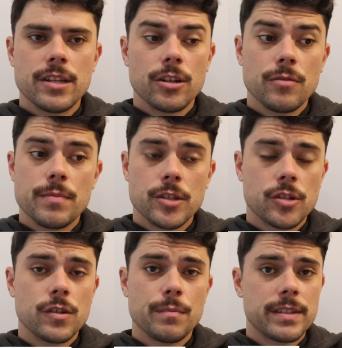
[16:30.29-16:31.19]
in a good
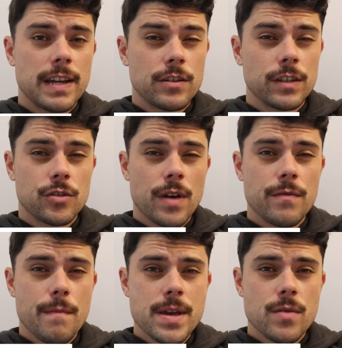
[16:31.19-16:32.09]
position to potentially trade
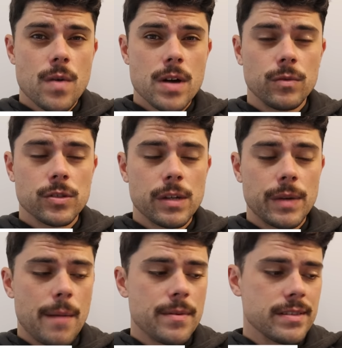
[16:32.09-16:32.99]
for pick 1. We'll see what
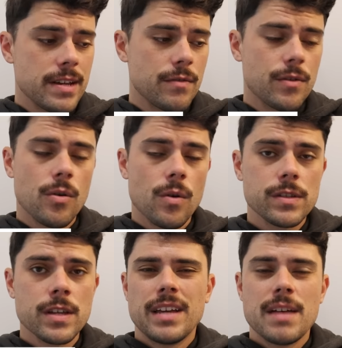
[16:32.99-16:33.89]
happens there, of course.